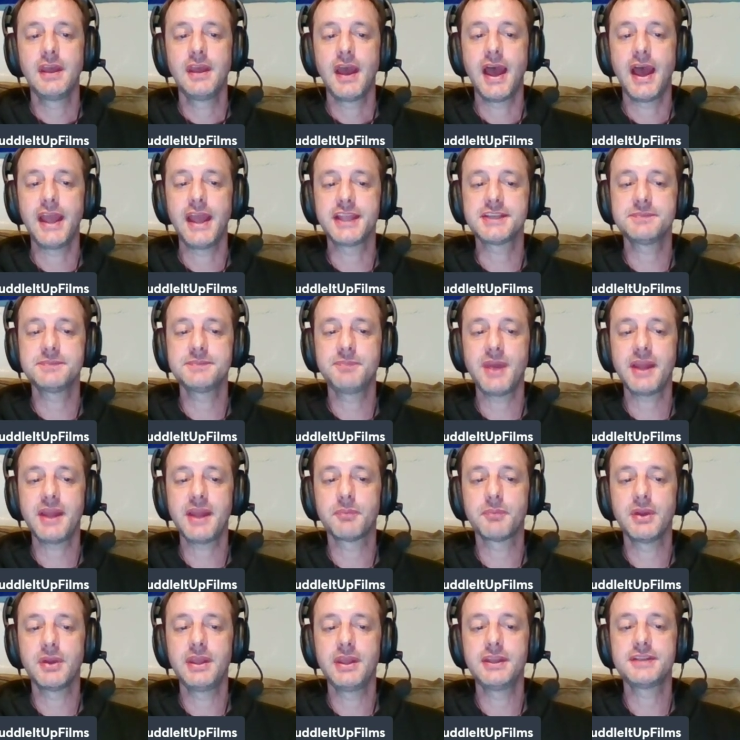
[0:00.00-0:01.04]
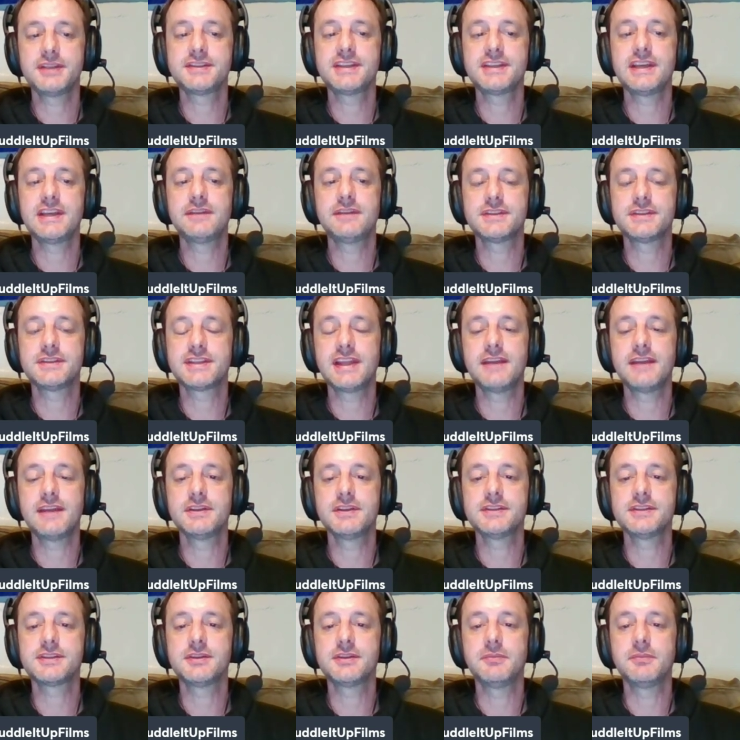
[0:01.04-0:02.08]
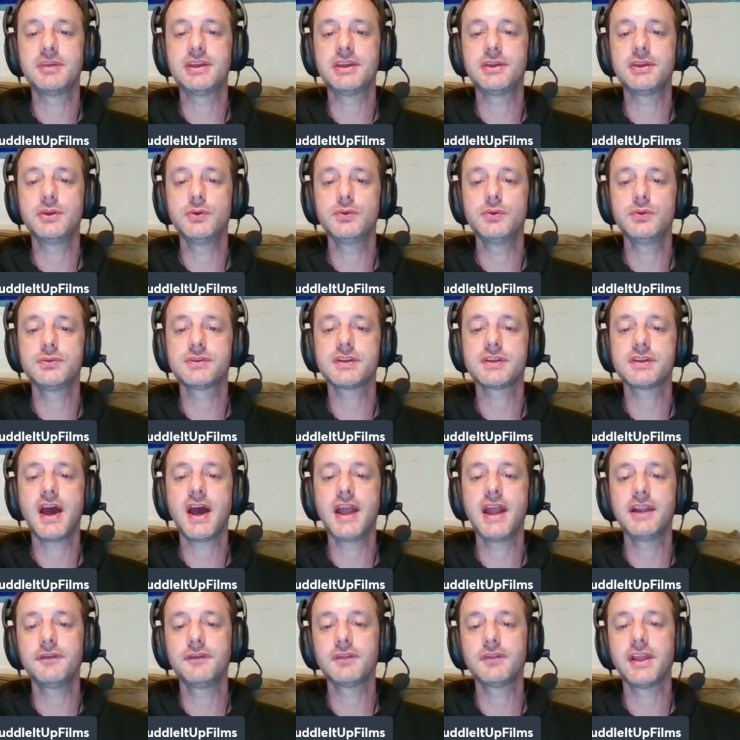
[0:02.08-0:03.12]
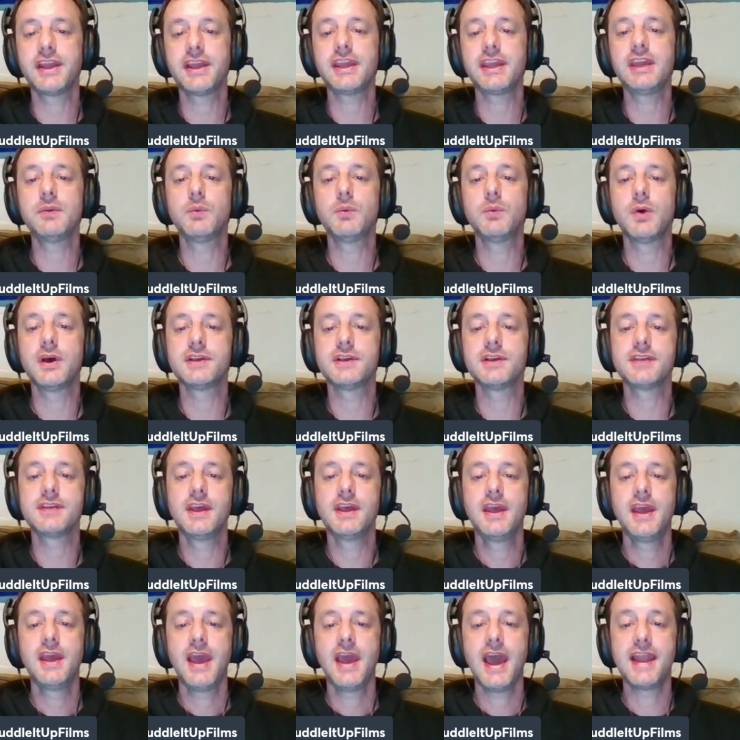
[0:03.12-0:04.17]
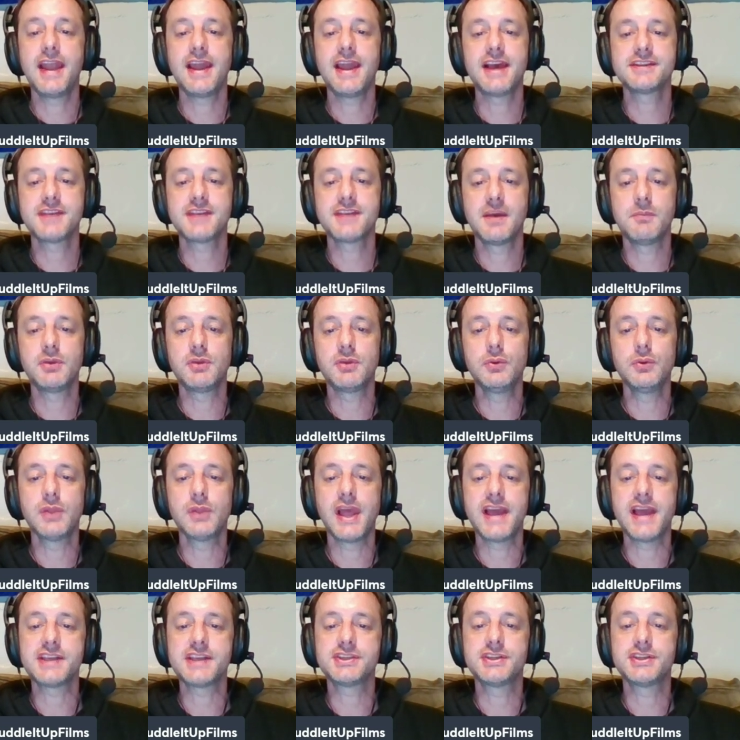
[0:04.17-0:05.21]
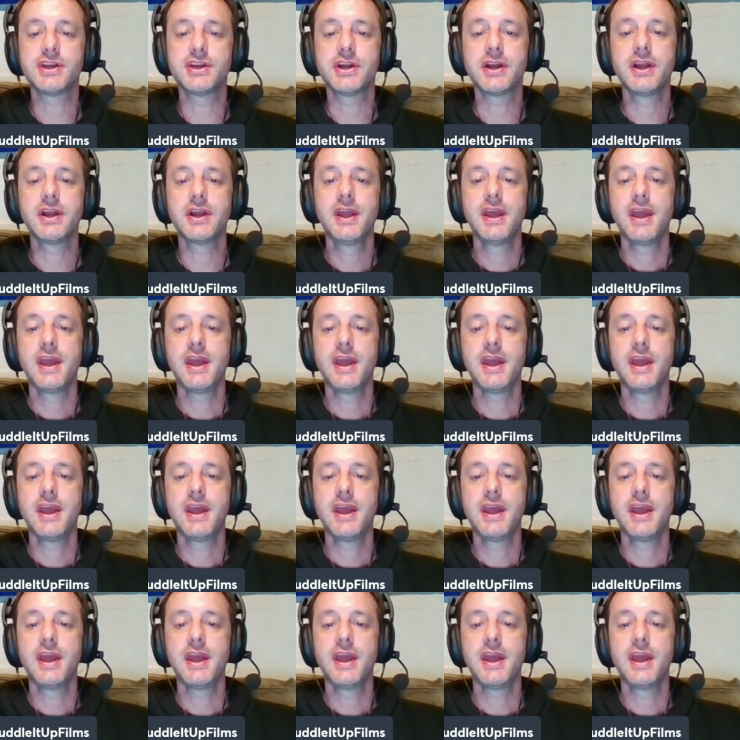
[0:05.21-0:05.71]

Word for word: I expect Brandon Stephens to be used kind of like he was at SMU last year.